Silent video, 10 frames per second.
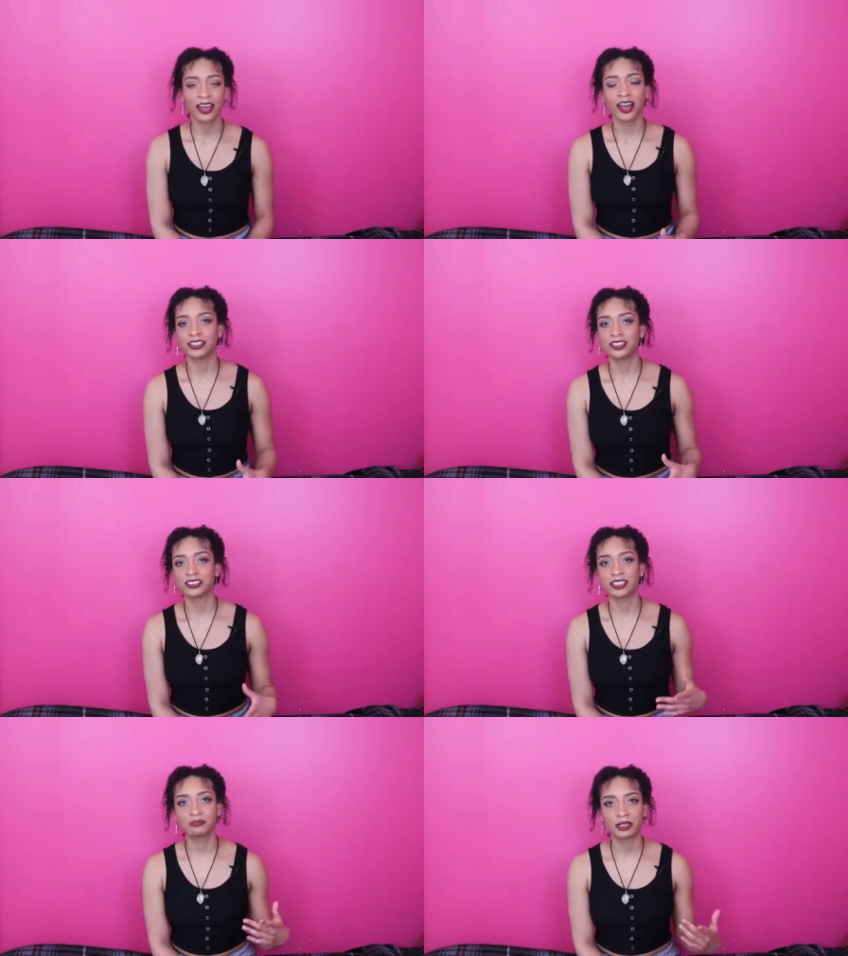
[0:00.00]
As I
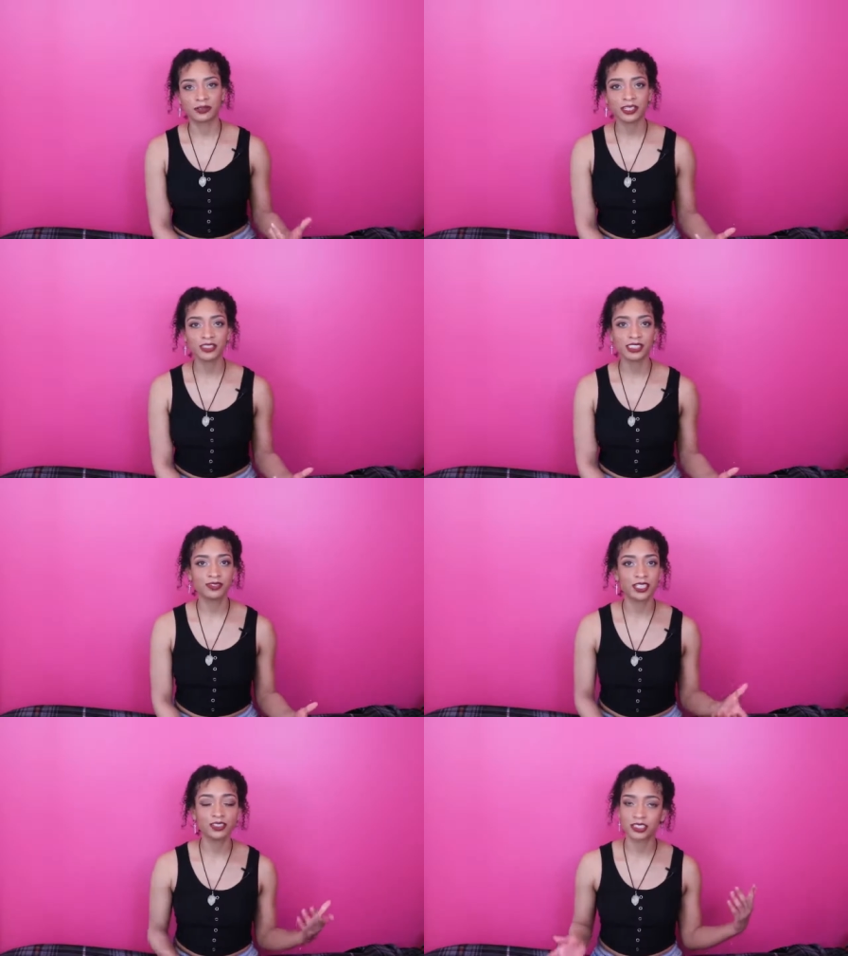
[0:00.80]
said in my previous
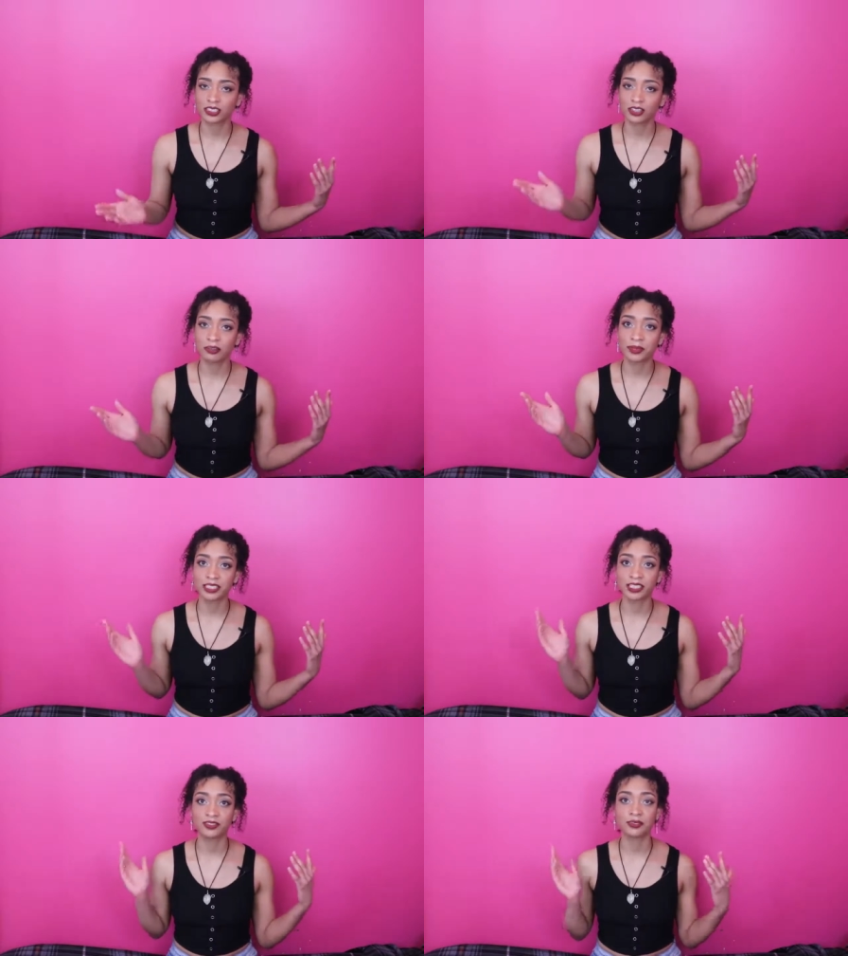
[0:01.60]
video, this is all
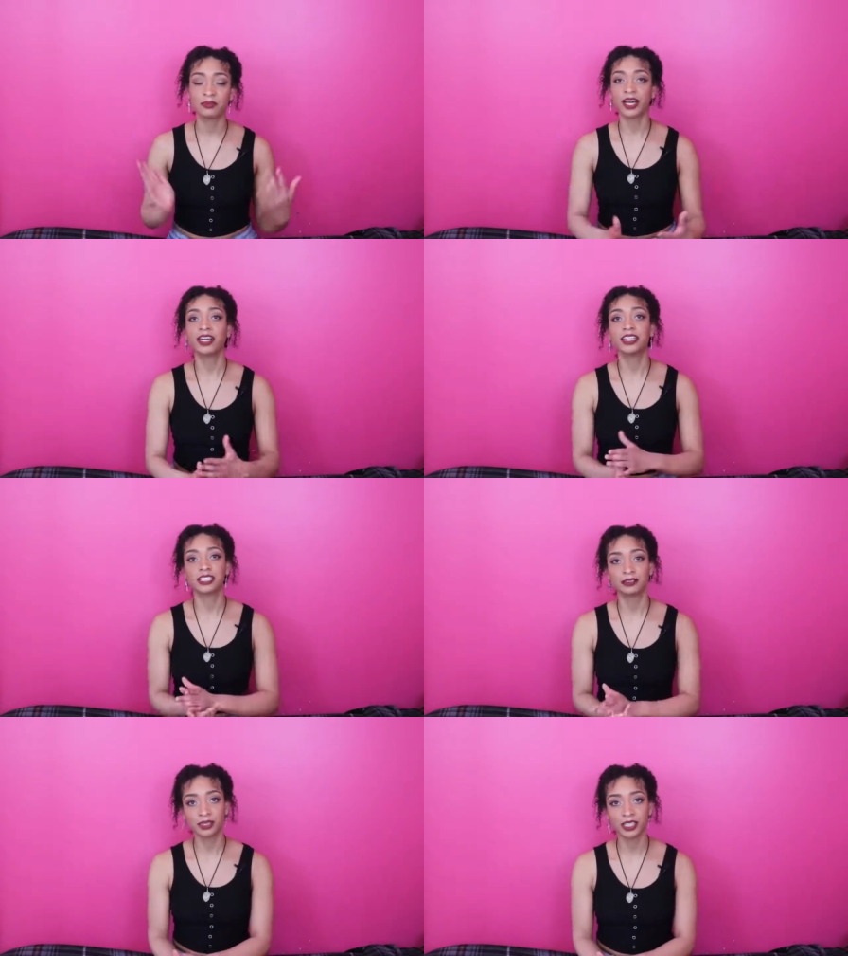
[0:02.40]
based off of my
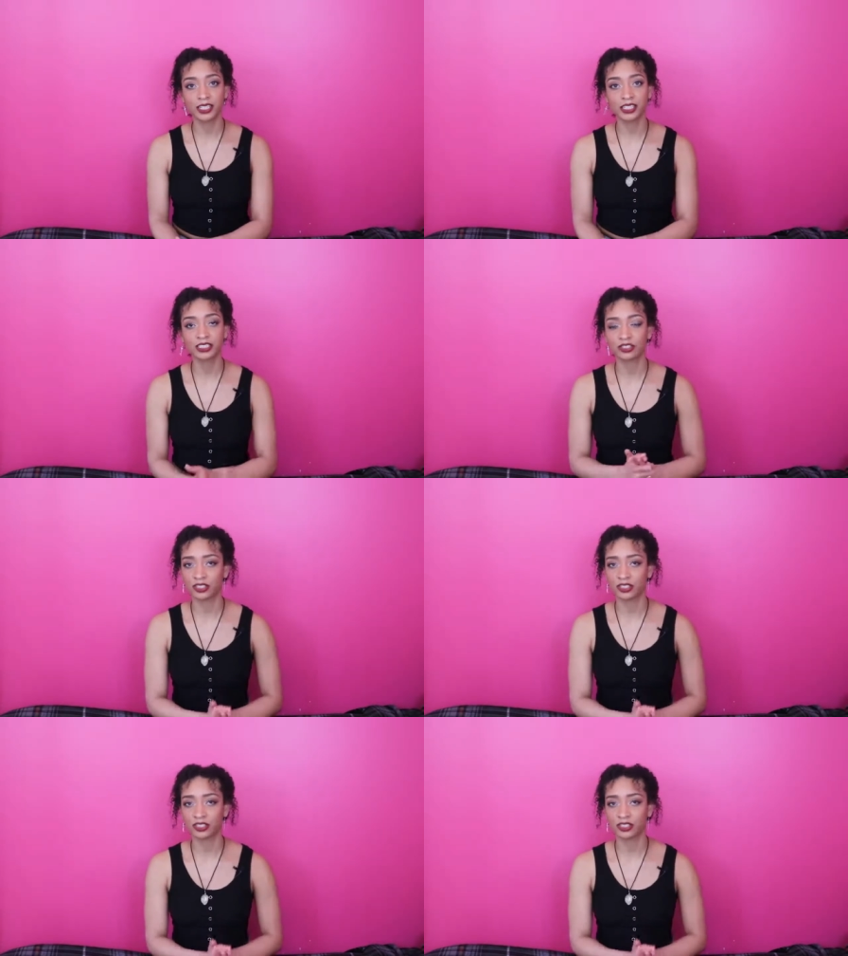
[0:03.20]
experience,